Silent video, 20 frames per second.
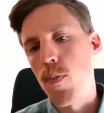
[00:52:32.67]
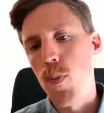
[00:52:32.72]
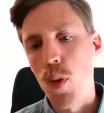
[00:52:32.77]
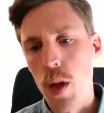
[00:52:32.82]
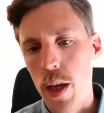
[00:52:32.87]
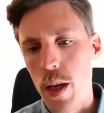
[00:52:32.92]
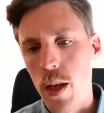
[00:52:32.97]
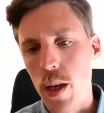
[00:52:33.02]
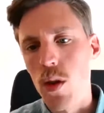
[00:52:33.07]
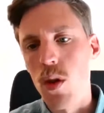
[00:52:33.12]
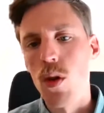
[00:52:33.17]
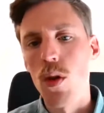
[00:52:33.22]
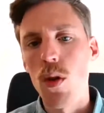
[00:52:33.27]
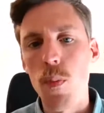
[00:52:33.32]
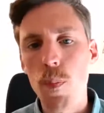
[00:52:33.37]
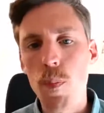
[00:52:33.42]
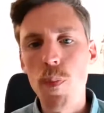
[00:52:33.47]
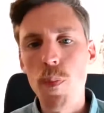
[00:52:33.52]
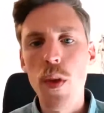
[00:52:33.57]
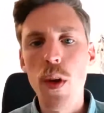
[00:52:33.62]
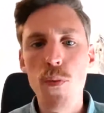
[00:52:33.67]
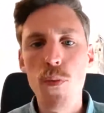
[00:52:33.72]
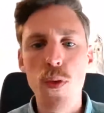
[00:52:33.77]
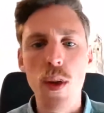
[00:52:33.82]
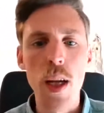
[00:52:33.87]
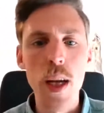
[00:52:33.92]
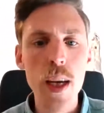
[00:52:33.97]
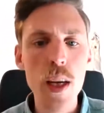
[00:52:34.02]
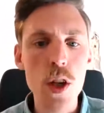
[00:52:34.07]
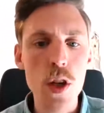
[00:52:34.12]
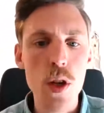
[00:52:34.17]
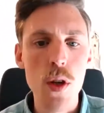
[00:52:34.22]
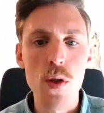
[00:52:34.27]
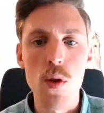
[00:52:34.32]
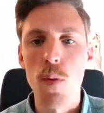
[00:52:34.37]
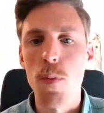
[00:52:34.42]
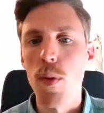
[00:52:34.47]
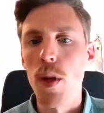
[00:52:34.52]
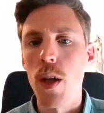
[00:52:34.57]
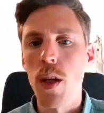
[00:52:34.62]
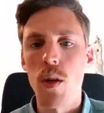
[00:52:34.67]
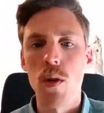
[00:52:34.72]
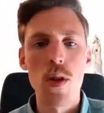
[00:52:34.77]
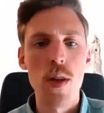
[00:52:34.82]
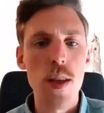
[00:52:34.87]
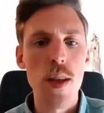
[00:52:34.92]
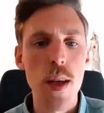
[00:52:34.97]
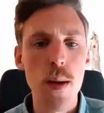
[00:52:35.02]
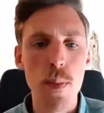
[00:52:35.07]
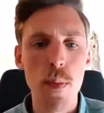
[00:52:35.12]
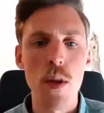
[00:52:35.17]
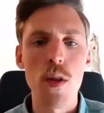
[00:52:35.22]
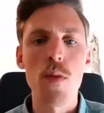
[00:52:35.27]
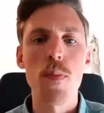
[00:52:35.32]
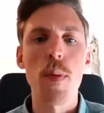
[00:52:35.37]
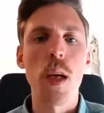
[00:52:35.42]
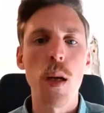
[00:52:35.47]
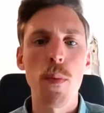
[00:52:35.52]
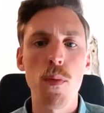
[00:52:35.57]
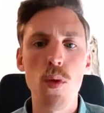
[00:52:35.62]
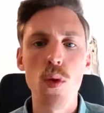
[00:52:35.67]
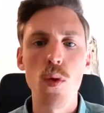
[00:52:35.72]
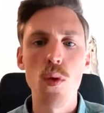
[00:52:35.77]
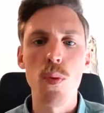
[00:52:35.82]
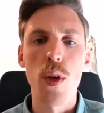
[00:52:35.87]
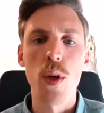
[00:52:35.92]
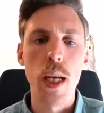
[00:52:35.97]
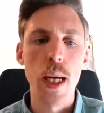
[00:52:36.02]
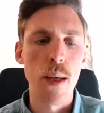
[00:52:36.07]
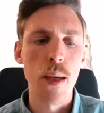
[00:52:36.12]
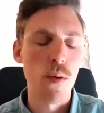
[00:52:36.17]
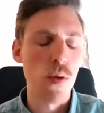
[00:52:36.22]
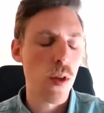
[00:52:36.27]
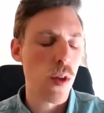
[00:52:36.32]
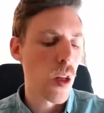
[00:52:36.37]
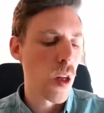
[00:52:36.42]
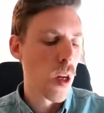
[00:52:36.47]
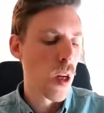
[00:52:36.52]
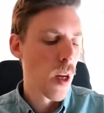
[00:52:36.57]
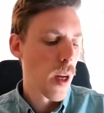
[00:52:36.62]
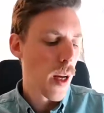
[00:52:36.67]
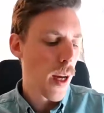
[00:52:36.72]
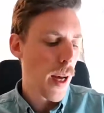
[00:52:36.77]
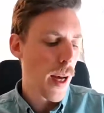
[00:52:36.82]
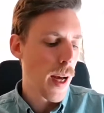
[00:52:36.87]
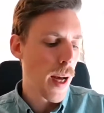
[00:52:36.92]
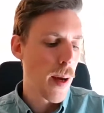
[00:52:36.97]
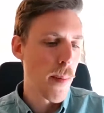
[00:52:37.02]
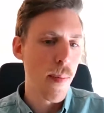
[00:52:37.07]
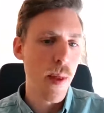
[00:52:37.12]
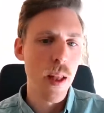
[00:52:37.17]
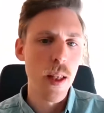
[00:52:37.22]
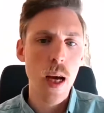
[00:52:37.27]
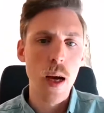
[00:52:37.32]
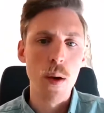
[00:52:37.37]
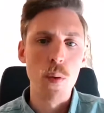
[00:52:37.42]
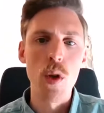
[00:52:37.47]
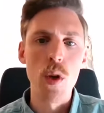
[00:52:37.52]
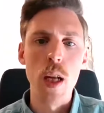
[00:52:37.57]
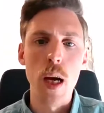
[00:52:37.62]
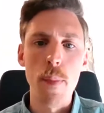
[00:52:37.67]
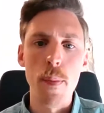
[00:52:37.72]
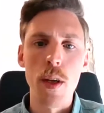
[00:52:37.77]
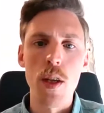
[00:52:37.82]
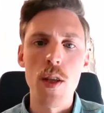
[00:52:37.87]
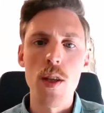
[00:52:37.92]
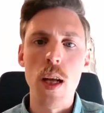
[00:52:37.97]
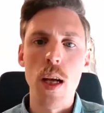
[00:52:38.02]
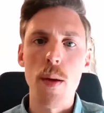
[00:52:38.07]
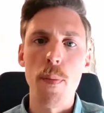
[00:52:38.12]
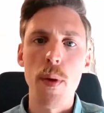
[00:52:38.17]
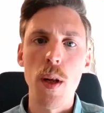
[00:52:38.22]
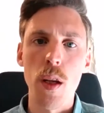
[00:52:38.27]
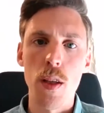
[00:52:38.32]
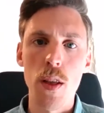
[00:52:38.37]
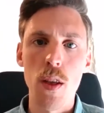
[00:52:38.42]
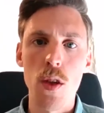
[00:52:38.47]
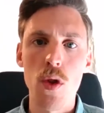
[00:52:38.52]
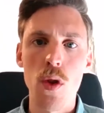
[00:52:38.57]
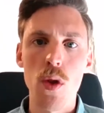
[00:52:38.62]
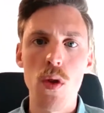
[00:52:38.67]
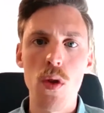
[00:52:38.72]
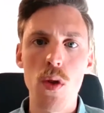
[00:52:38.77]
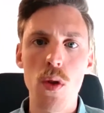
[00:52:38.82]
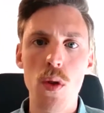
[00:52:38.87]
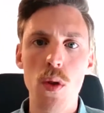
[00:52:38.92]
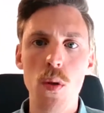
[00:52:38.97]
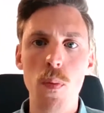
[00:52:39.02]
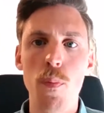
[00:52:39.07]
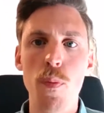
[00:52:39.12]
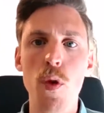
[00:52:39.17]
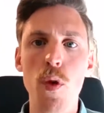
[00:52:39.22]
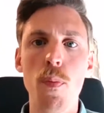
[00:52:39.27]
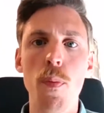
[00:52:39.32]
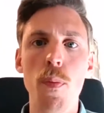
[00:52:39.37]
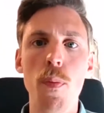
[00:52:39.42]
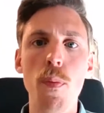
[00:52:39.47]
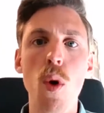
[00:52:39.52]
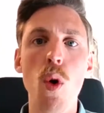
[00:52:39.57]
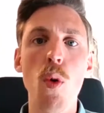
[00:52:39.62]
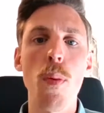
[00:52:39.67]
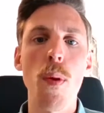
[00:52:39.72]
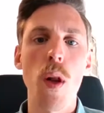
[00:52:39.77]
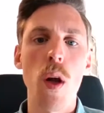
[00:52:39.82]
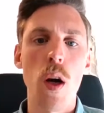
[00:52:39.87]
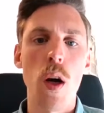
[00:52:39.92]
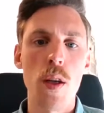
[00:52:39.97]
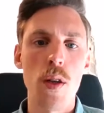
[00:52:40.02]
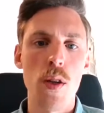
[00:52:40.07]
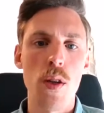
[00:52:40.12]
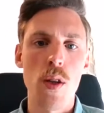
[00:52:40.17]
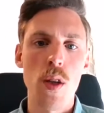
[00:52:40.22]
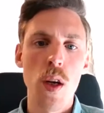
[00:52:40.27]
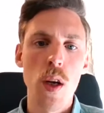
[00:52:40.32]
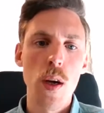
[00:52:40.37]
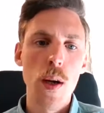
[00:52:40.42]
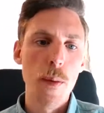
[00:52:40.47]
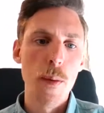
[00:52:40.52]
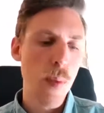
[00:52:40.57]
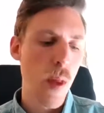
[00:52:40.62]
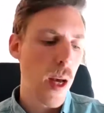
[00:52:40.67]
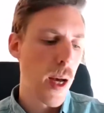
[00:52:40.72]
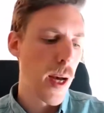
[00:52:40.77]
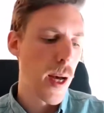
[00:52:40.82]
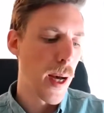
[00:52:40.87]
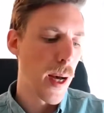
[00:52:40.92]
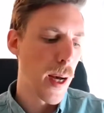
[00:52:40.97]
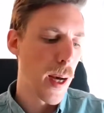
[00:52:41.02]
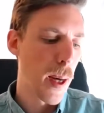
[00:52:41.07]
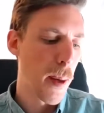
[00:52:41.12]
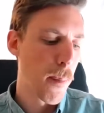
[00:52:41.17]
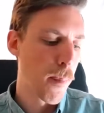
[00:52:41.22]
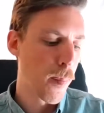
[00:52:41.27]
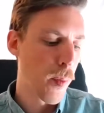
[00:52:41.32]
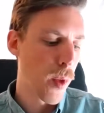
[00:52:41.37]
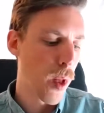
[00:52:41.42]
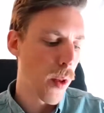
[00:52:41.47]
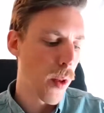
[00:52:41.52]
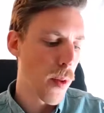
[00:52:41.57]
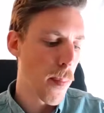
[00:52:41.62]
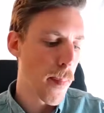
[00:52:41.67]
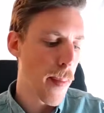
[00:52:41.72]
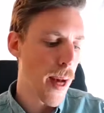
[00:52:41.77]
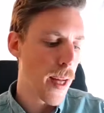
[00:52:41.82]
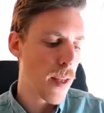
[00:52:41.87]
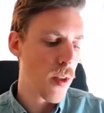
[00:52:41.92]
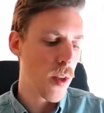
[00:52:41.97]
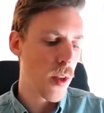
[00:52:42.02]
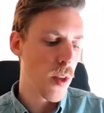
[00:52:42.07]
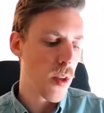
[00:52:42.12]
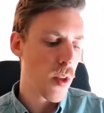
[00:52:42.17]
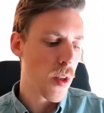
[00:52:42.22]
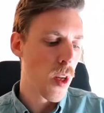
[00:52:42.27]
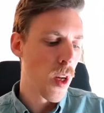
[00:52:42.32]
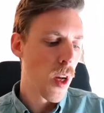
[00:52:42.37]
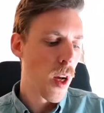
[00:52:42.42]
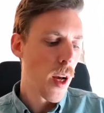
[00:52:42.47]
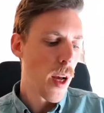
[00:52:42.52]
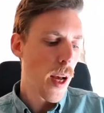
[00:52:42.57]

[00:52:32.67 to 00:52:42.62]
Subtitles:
political affiliations or political statements become too pronounced, then that would damage that ability to mobilize the masses.